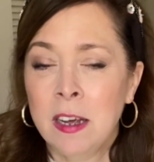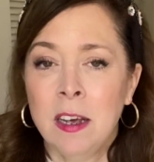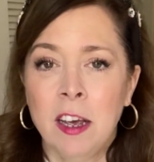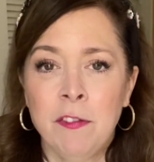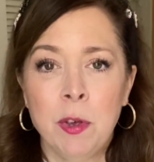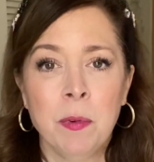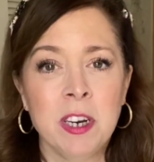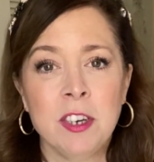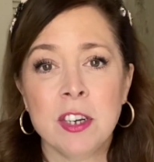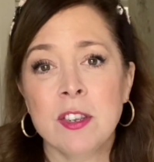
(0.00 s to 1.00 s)
If you want
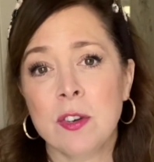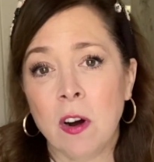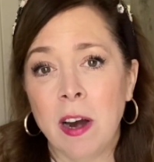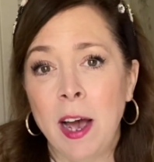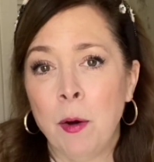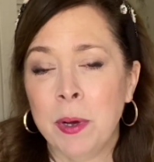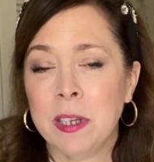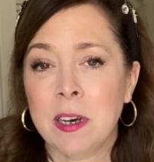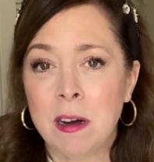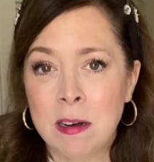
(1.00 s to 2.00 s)
to just start out with
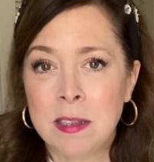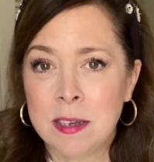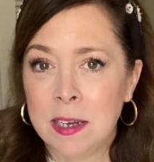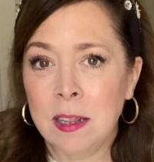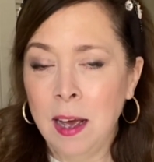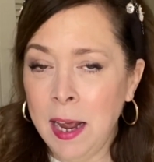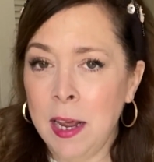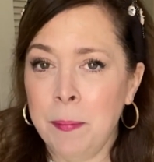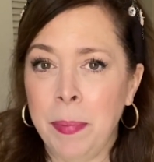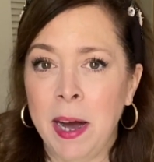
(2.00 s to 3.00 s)
a constant
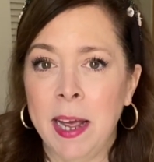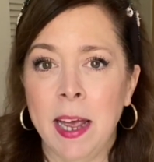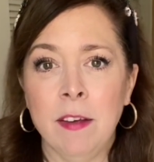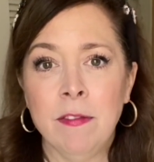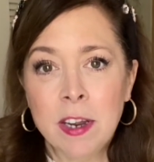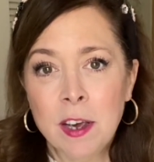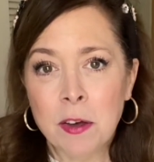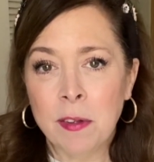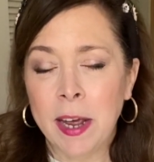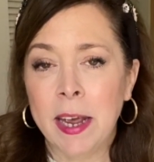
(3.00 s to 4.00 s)
light, buy a
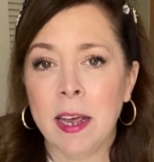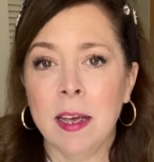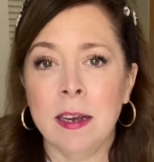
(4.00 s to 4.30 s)
video light and